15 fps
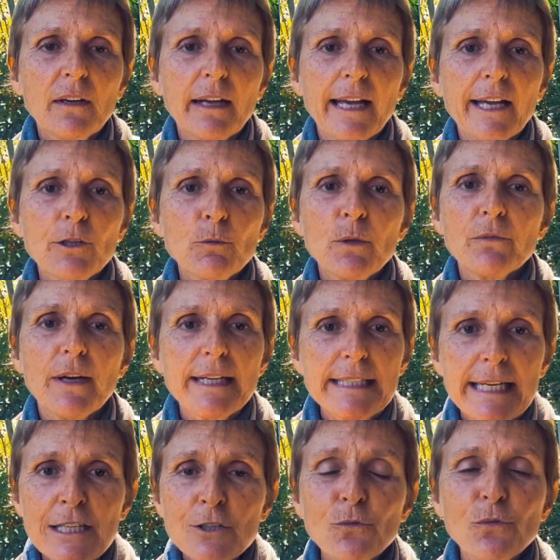And we've
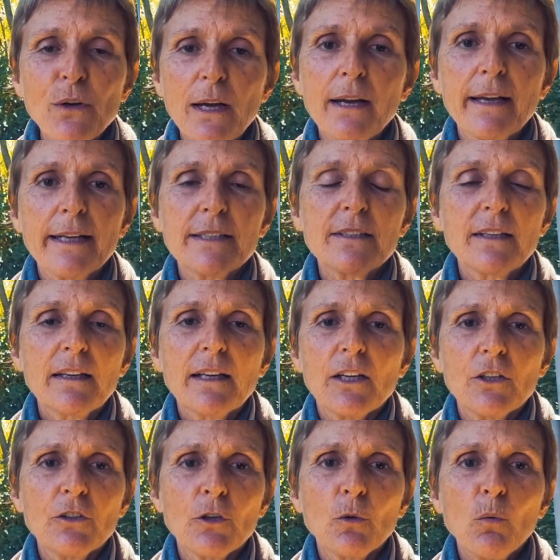identified,
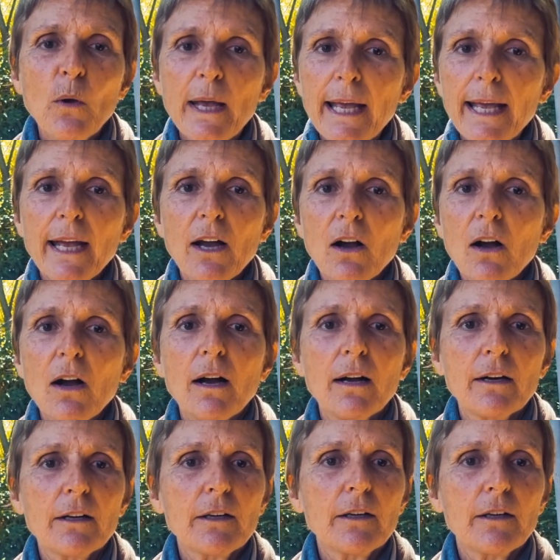where
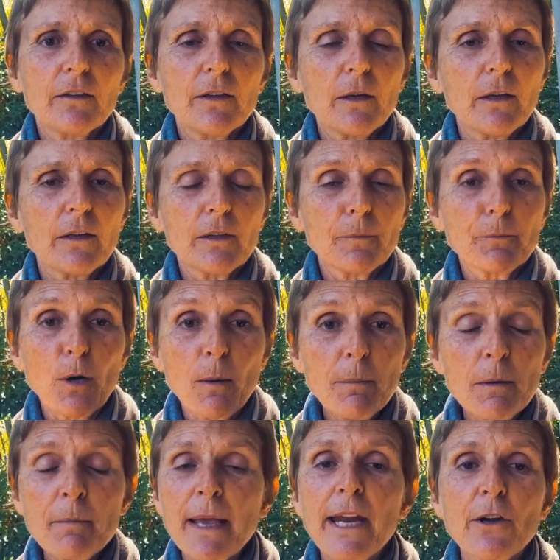are the
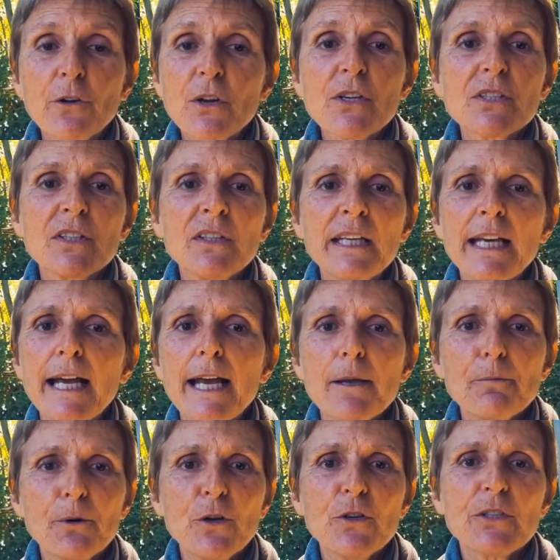problem areas in the EIA
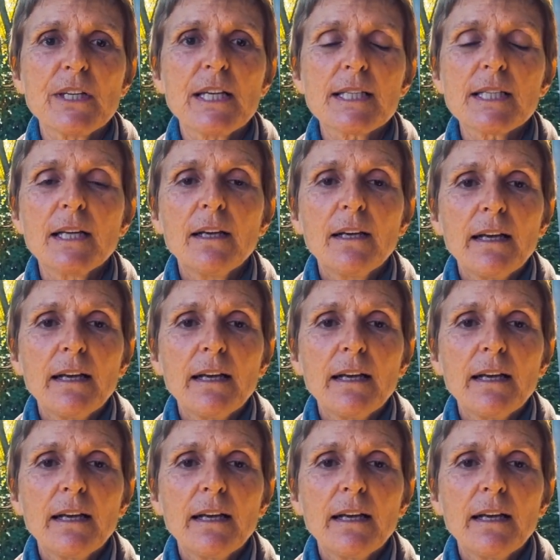process,